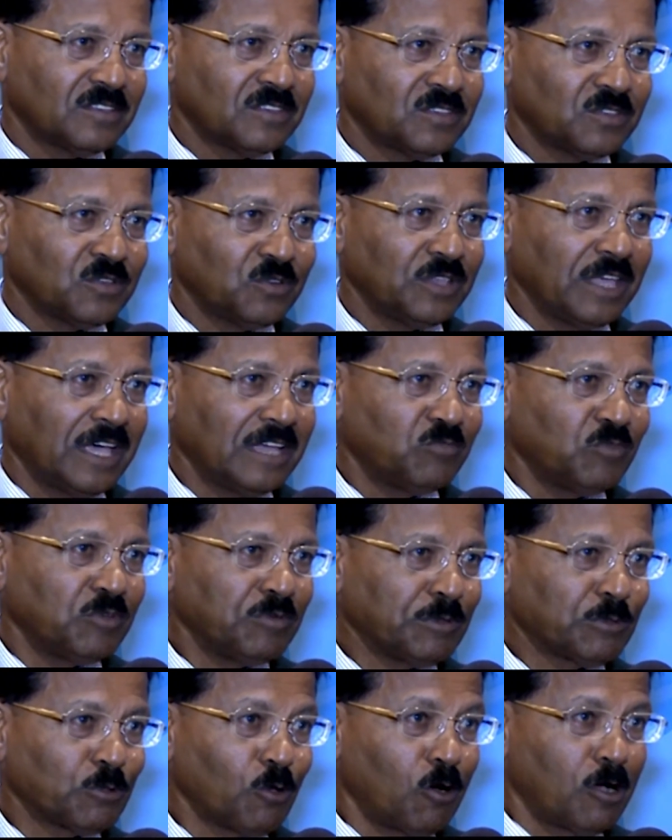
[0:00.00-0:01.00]
So that when
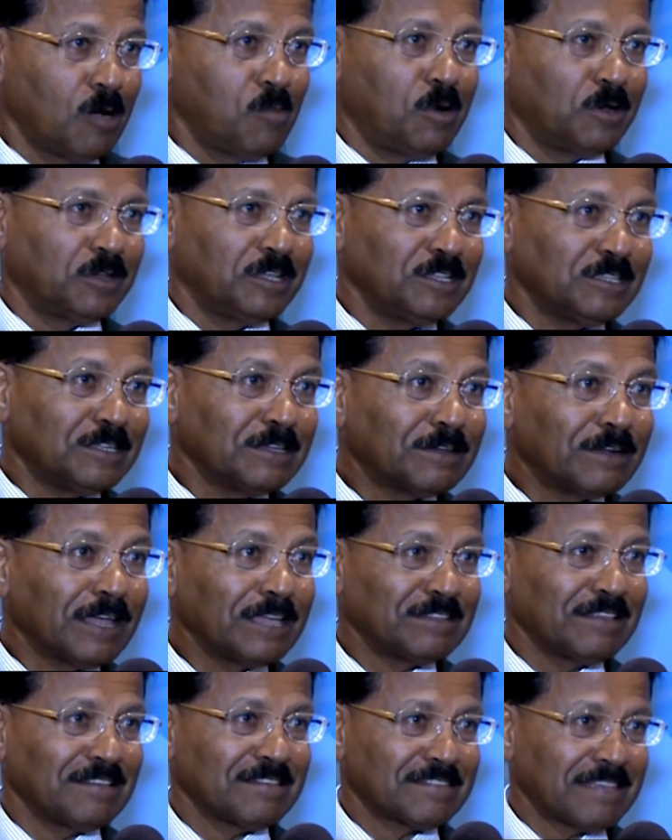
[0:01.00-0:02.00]
you talk about
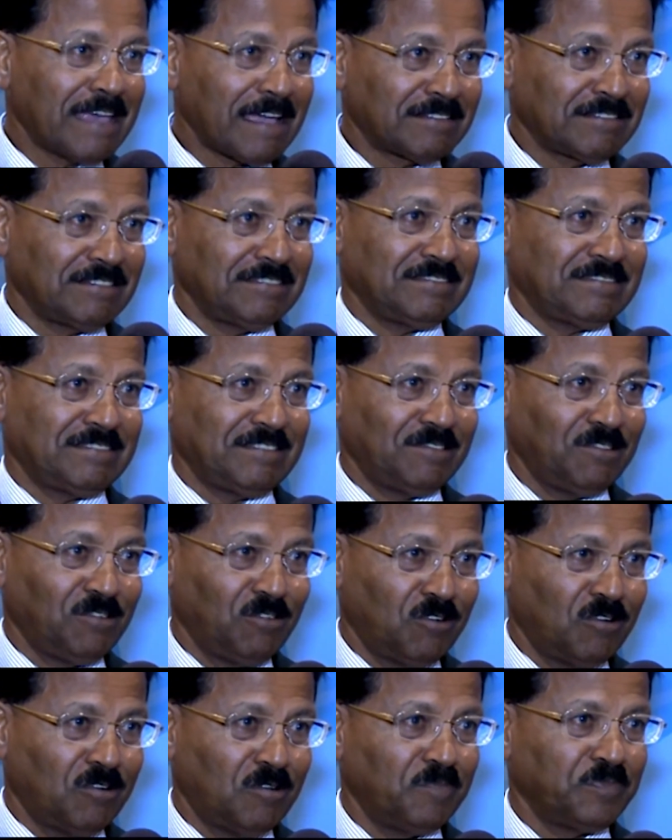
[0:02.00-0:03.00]
integrating sectors, you know,
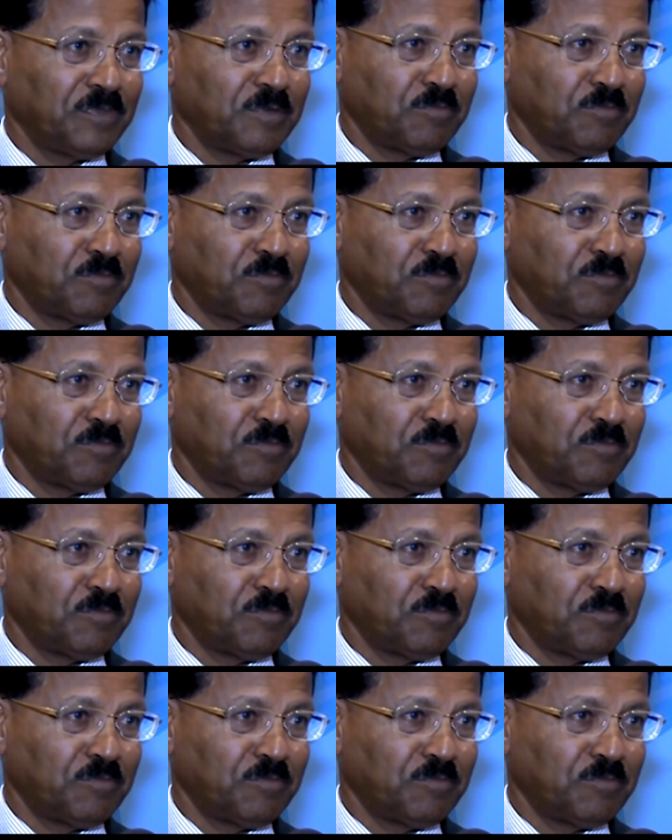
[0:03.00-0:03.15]
or